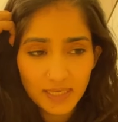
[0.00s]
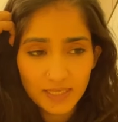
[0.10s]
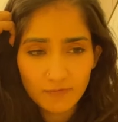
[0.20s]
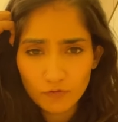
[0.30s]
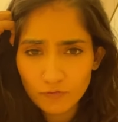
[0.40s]
It's
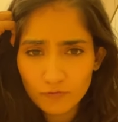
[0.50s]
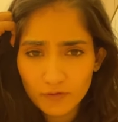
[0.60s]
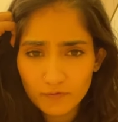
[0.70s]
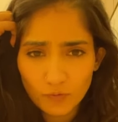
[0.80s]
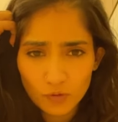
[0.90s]
like, if you
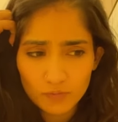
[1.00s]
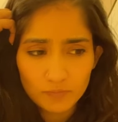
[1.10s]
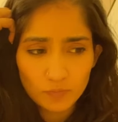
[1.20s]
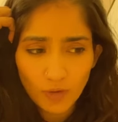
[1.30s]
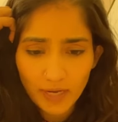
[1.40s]

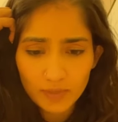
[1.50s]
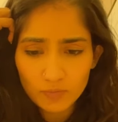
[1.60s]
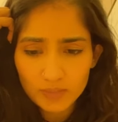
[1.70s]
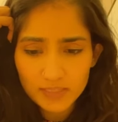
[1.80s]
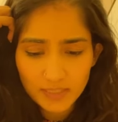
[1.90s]
reformed, why
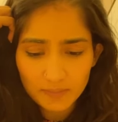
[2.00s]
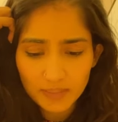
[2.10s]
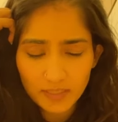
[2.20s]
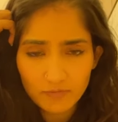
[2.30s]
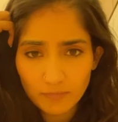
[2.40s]
would
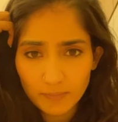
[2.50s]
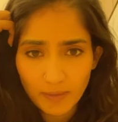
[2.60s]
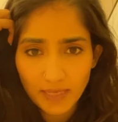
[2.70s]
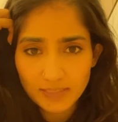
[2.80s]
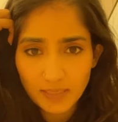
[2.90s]
something from the
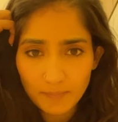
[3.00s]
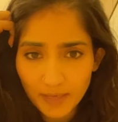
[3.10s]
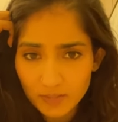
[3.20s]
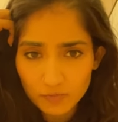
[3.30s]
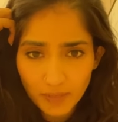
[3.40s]
past come
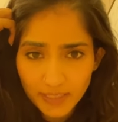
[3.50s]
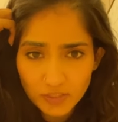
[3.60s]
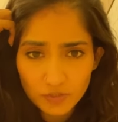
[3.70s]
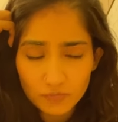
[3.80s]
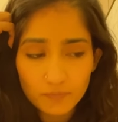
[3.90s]
back to
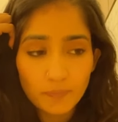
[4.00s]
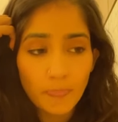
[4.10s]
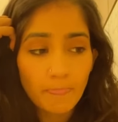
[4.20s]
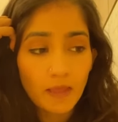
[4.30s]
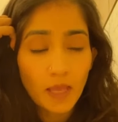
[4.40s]
bite you?
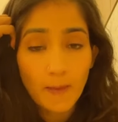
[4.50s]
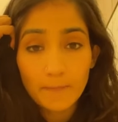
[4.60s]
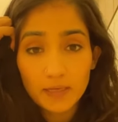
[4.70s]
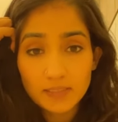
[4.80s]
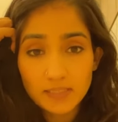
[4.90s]

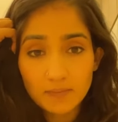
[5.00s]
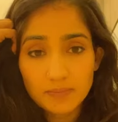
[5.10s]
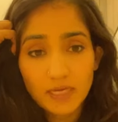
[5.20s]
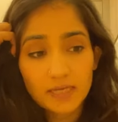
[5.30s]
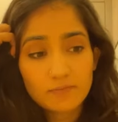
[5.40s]
Because
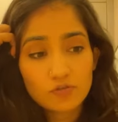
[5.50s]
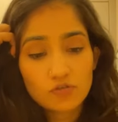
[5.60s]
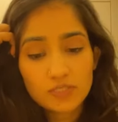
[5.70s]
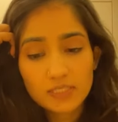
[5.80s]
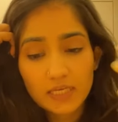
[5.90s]
sometimes
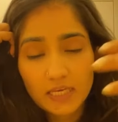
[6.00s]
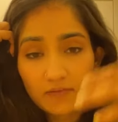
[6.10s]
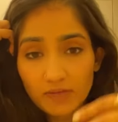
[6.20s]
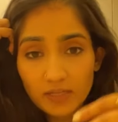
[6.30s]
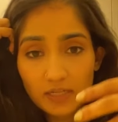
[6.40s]
just
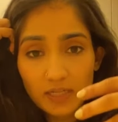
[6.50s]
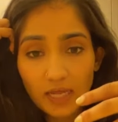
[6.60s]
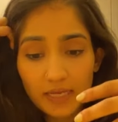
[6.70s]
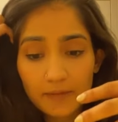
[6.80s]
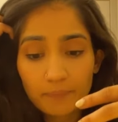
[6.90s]
even
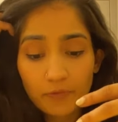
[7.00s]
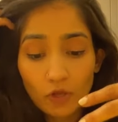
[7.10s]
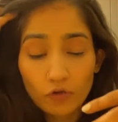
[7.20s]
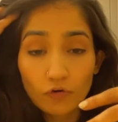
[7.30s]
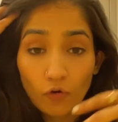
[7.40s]
like
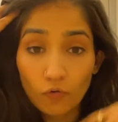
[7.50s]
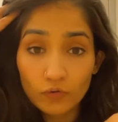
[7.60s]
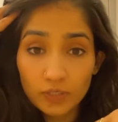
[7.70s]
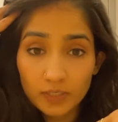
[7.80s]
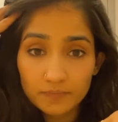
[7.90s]
your
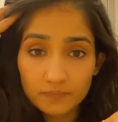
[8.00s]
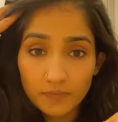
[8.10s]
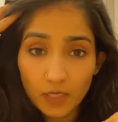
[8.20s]
own